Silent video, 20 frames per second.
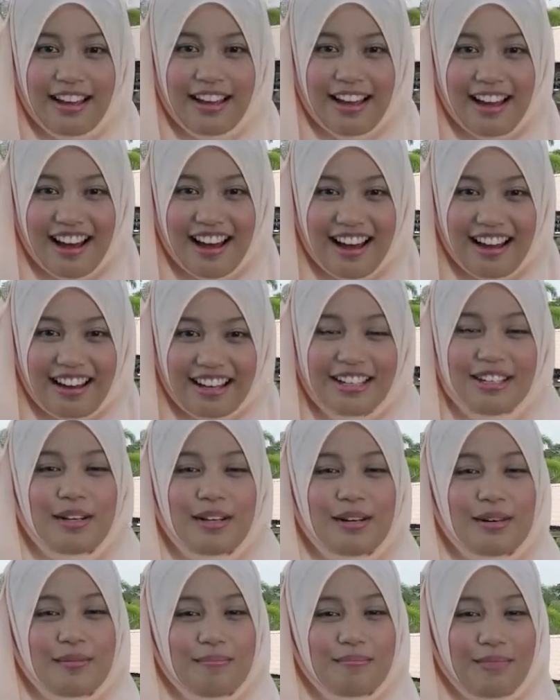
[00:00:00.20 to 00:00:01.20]
Hi,
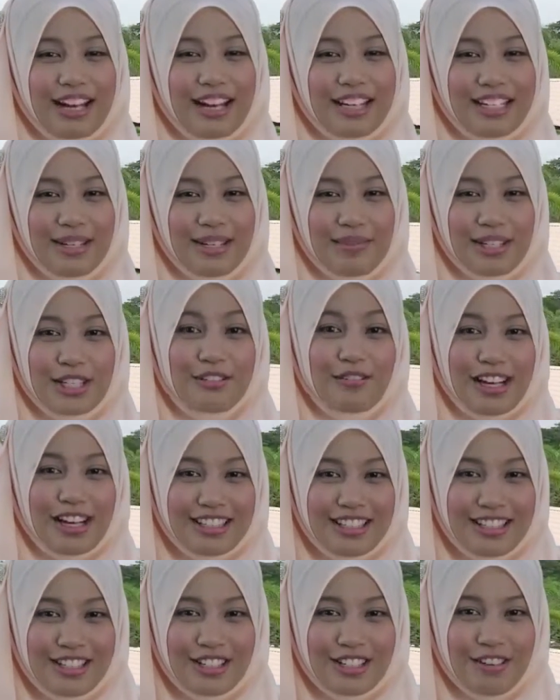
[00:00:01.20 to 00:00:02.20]
my name is
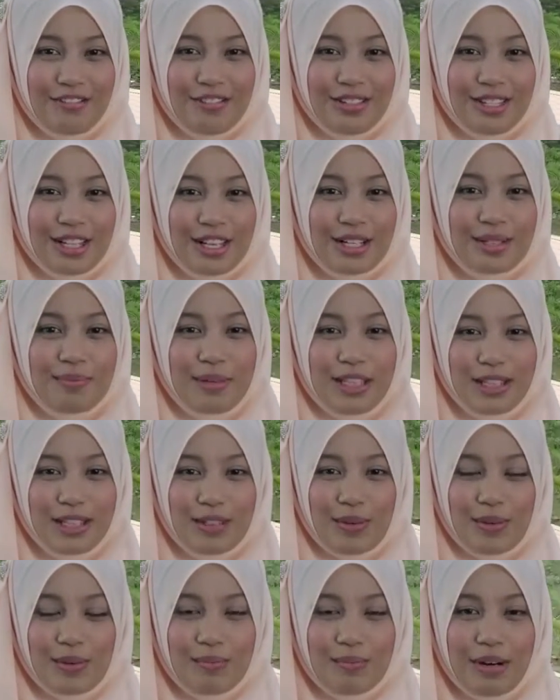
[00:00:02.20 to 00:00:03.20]
Fatin Syafinas binti
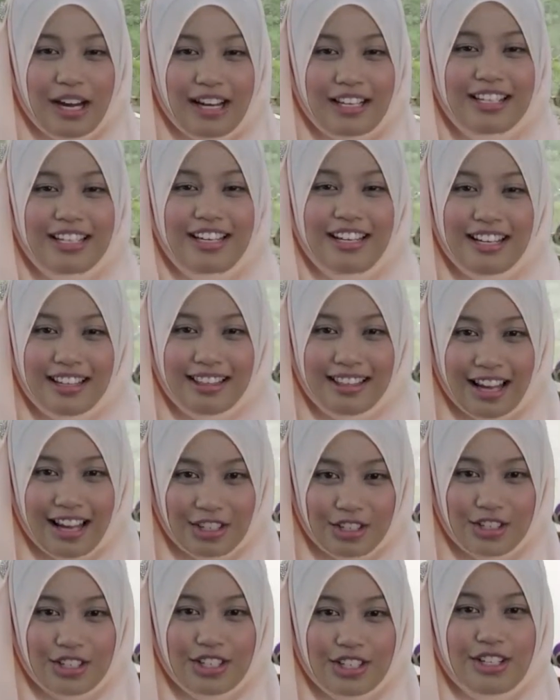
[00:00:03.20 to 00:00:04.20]
Rokman,
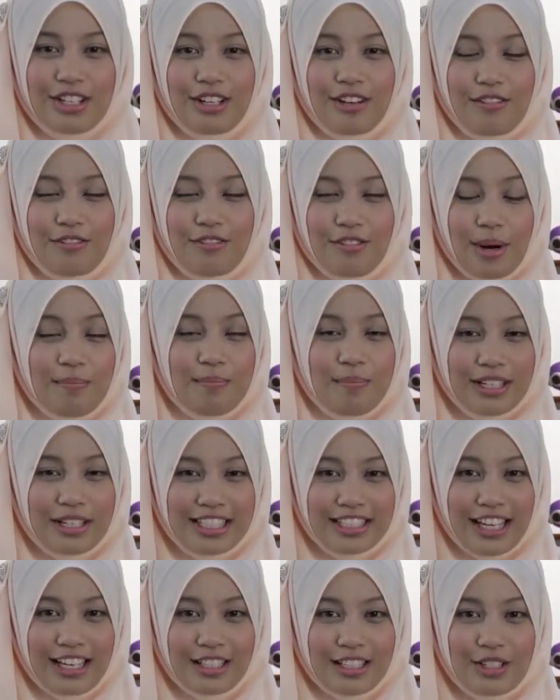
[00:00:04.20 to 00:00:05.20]
lecturer from
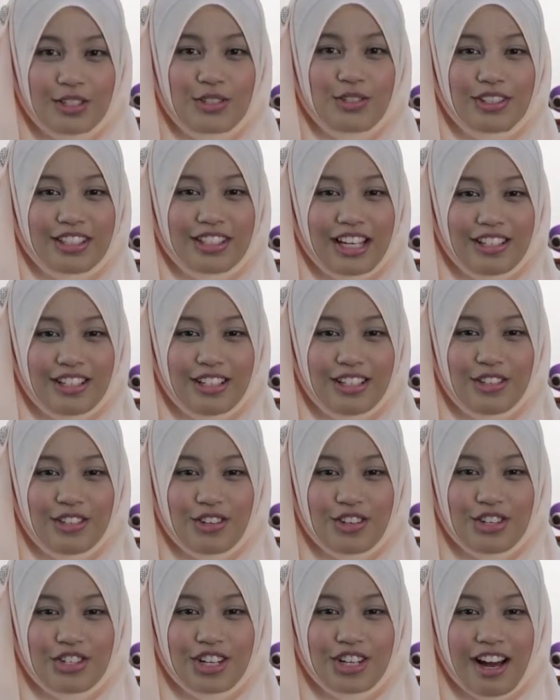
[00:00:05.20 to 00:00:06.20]
Politeknik Sultan
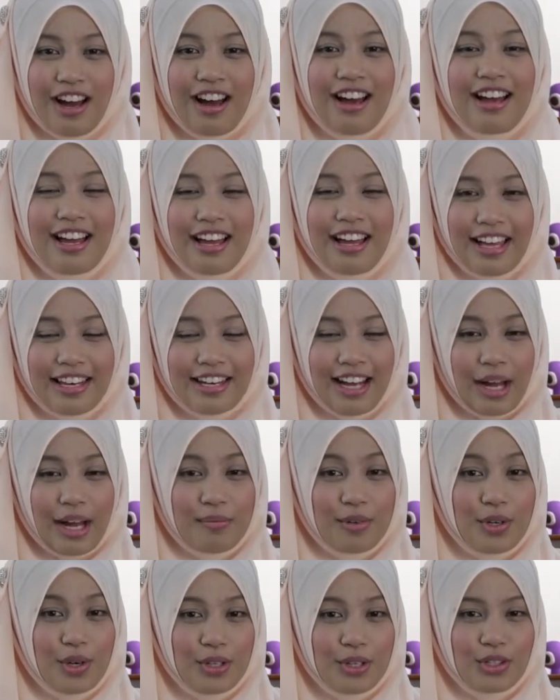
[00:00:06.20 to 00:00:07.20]
Idris Shah, and
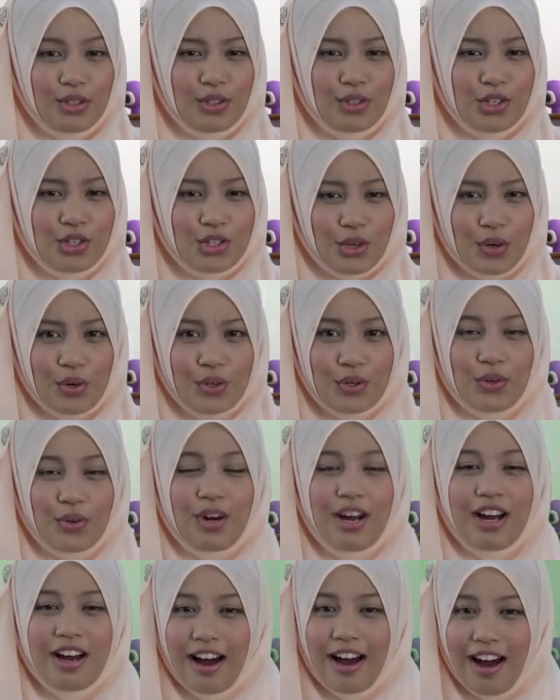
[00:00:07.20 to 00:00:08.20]
I'm going to show you
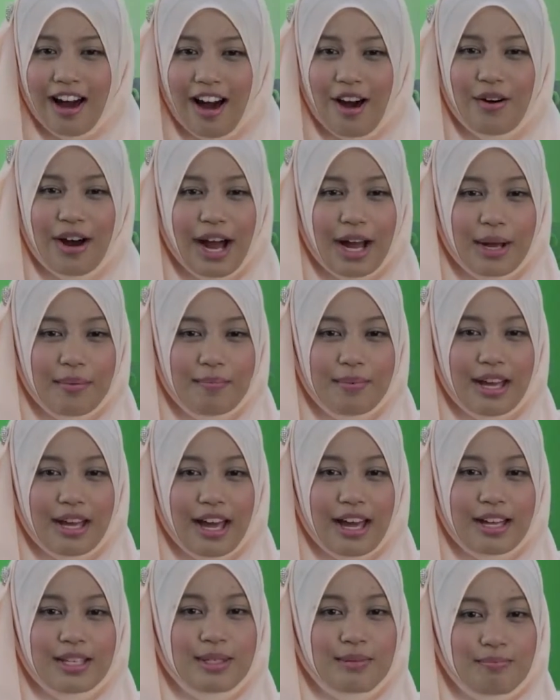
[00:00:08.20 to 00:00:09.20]
how
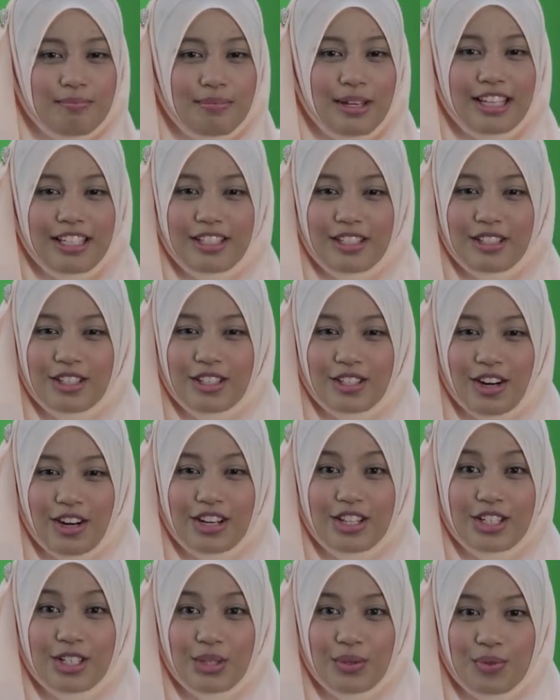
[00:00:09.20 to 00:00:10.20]
IBS make
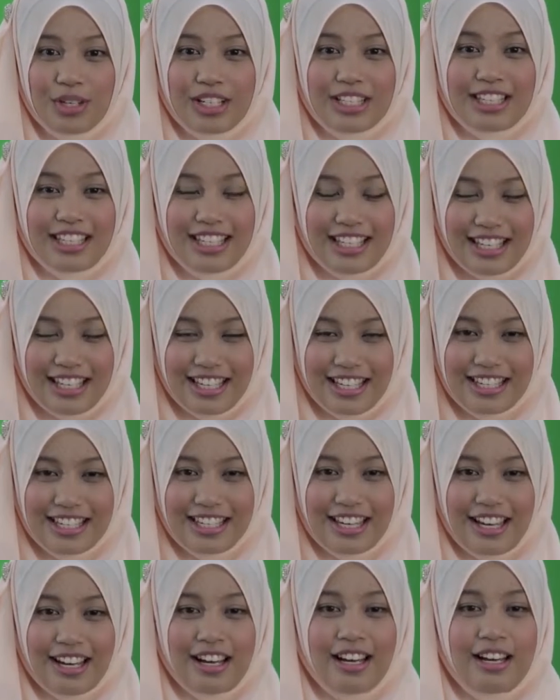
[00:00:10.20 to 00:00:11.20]
construction works
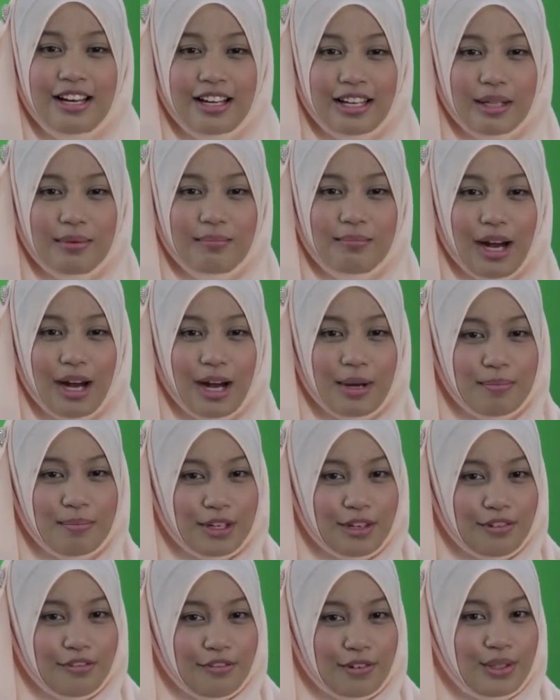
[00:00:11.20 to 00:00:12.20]
easier in my
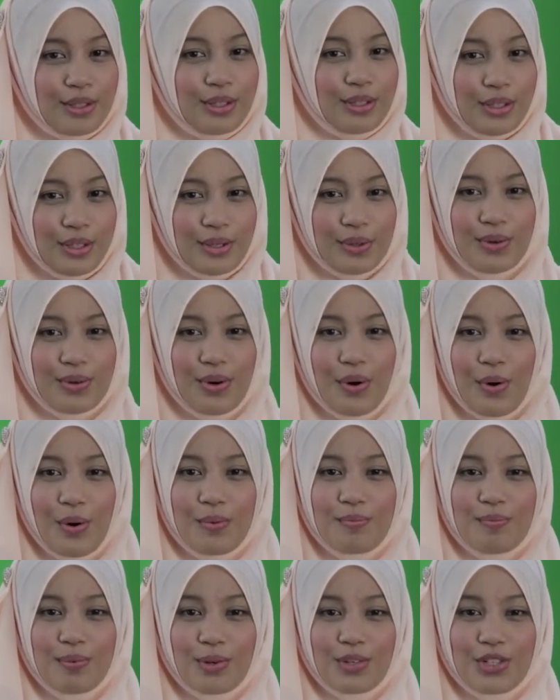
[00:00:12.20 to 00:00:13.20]
beautiful new
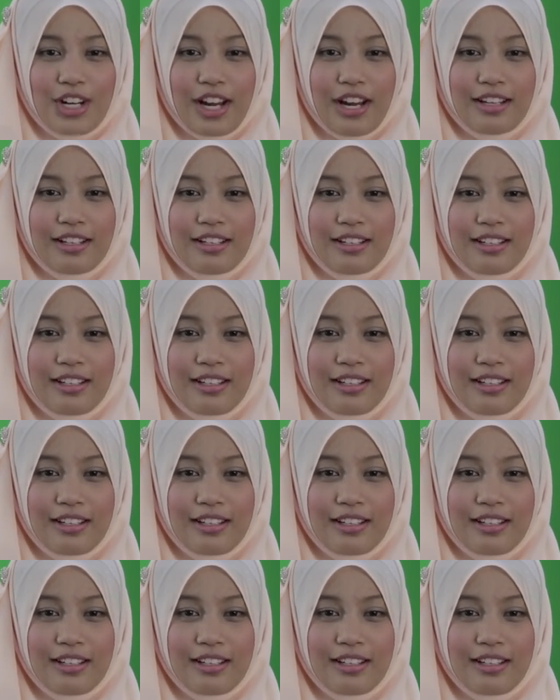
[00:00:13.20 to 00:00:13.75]
home project.